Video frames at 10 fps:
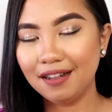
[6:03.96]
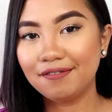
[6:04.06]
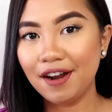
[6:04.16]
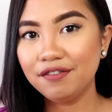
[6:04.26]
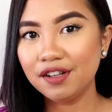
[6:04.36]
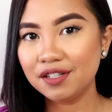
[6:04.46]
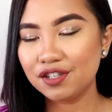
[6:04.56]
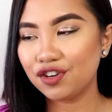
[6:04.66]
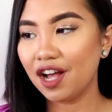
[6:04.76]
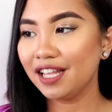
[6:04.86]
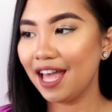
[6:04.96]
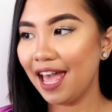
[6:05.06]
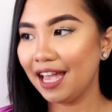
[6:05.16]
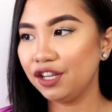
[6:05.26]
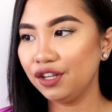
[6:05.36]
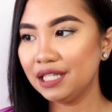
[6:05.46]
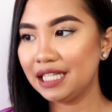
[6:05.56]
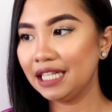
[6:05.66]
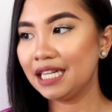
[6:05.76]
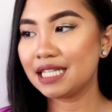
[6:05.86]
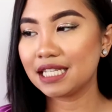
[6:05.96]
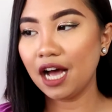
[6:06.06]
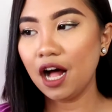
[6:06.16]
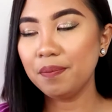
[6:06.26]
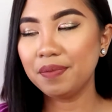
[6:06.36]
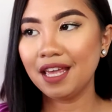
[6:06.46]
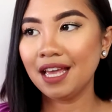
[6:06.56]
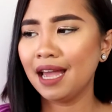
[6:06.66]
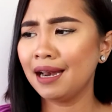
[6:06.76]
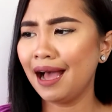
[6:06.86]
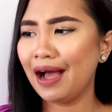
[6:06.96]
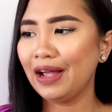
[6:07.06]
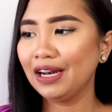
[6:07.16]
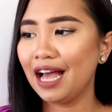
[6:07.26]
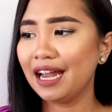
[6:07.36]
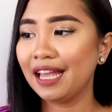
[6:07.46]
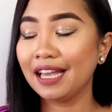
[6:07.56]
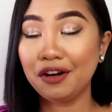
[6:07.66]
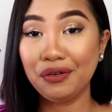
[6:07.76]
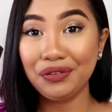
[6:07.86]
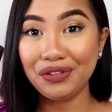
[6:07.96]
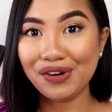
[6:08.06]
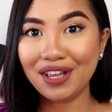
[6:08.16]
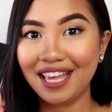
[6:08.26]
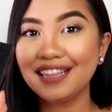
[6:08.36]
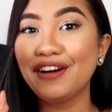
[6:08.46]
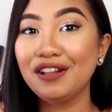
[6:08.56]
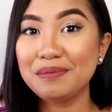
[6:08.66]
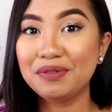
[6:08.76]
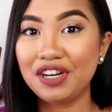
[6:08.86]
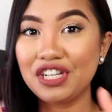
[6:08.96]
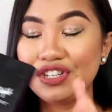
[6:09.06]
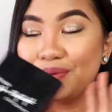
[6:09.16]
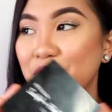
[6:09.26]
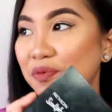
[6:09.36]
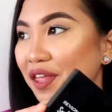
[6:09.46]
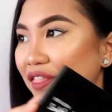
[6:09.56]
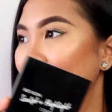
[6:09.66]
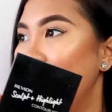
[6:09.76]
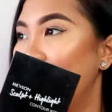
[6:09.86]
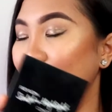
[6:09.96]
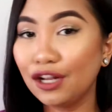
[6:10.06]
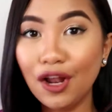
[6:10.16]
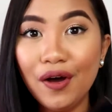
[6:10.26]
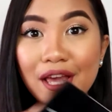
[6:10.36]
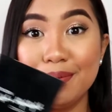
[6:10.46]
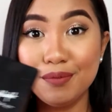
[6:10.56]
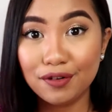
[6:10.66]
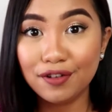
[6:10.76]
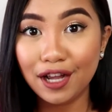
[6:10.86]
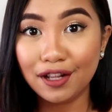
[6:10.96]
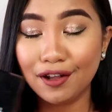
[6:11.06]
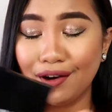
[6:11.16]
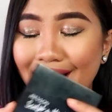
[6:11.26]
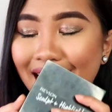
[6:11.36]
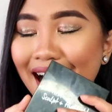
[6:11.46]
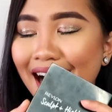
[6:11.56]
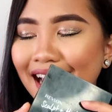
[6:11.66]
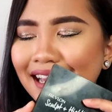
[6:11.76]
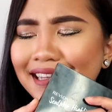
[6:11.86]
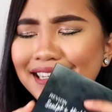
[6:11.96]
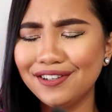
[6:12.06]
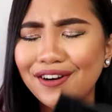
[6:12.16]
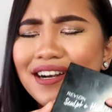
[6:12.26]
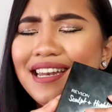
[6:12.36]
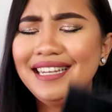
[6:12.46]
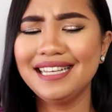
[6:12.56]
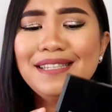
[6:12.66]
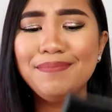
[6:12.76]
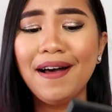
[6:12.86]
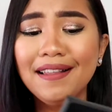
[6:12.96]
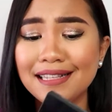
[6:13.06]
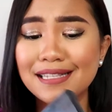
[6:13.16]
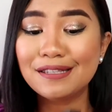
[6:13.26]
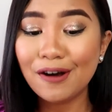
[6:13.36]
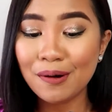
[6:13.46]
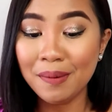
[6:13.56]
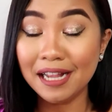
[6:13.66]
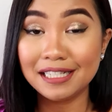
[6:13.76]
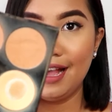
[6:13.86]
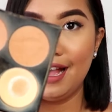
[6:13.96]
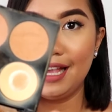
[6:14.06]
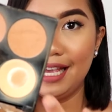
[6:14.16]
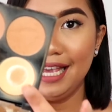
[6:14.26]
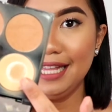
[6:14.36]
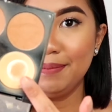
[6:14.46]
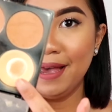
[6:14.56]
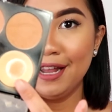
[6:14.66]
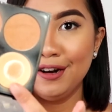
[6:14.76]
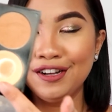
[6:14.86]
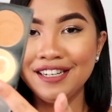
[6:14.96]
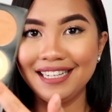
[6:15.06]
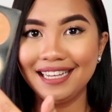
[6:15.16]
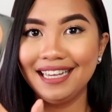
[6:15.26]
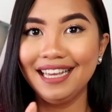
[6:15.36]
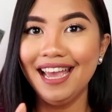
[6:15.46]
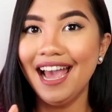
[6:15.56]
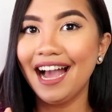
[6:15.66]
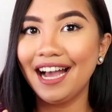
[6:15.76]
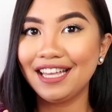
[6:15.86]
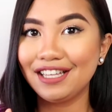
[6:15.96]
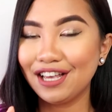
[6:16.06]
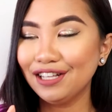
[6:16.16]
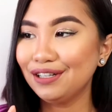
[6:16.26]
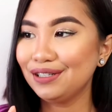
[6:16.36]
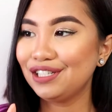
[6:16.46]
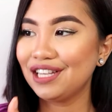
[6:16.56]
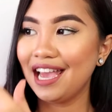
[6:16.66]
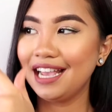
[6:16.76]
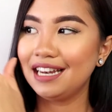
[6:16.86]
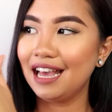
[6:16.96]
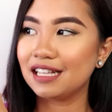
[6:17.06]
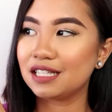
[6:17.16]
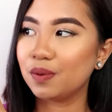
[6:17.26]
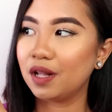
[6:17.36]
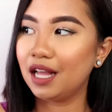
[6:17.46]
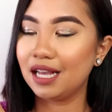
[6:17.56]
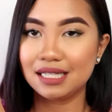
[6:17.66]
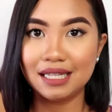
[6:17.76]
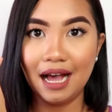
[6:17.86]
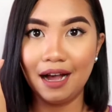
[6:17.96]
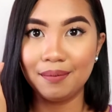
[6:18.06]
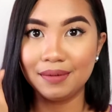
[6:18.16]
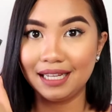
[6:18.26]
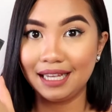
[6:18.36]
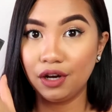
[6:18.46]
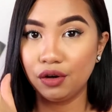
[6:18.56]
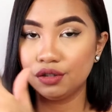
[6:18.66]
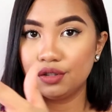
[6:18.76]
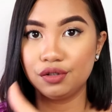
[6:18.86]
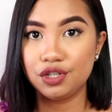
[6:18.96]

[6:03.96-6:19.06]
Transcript: Revlon Australia and New Zealand Sculpting and Highlighting Contour Kit collaboration with Chloe Morello. I adore this palette so much. I hit pan on the yellow shade as well as the contour